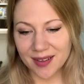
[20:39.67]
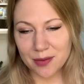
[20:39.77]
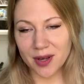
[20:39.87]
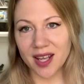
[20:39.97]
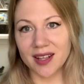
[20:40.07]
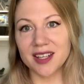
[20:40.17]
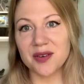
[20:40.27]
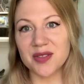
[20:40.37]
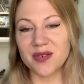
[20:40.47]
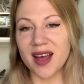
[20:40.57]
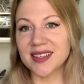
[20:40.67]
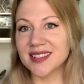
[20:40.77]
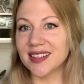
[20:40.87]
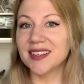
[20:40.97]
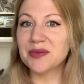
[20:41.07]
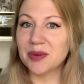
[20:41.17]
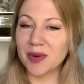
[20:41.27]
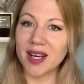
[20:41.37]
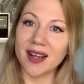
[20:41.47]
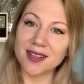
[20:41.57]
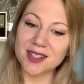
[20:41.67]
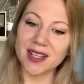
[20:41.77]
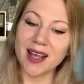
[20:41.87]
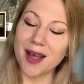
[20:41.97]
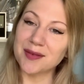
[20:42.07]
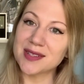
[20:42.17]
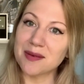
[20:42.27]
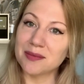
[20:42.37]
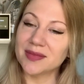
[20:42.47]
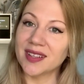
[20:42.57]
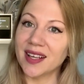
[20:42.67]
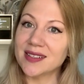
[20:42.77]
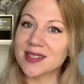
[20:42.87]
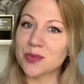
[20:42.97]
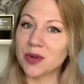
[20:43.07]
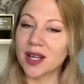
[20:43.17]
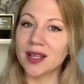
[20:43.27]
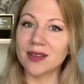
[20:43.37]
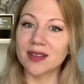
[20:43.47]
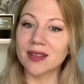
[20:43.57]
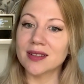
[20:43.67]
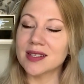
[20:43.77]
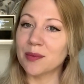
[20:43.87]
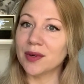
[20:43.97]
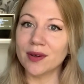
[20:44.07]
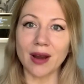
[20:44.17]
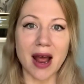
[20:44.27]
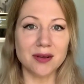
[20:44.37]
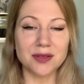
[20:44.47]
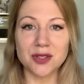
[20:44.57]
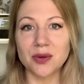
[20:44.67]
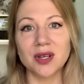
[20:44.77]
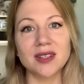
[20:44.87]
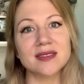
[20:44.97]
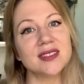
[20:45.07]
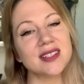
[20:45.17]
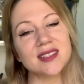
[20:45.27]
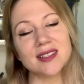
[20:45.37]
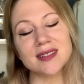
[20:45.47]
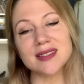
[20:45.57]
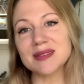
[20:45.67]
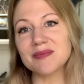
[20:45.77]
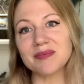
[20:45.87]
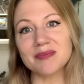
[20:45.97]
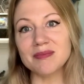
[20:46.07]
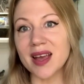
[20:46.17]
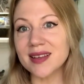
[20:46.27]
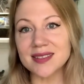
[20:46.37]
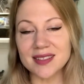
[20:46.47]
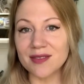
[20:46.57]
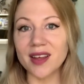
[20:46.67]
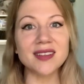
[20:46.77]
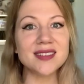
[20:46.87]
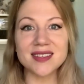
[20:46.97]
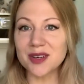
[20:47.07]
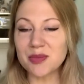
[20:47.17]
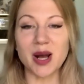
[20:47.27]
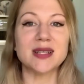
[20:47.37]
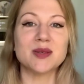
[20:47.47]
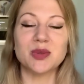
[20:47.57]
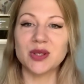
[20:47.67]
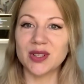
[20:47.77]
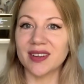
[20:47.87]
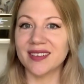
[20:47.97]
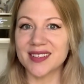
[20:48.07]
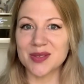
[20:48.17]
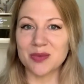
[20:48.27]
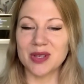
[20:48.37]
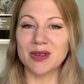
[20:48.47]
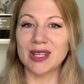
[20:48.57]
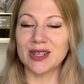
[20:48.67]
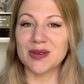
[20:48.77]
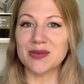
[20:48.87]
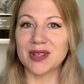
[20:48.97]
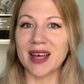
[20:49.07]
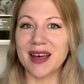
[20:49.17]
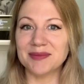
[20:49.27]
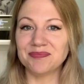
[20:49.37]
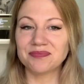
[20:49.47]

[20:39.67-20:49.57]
we're getting there with the vaccine, and we might actually have some late spring, early summer outdoor distance masked events that are possible, and this would be really cute for that.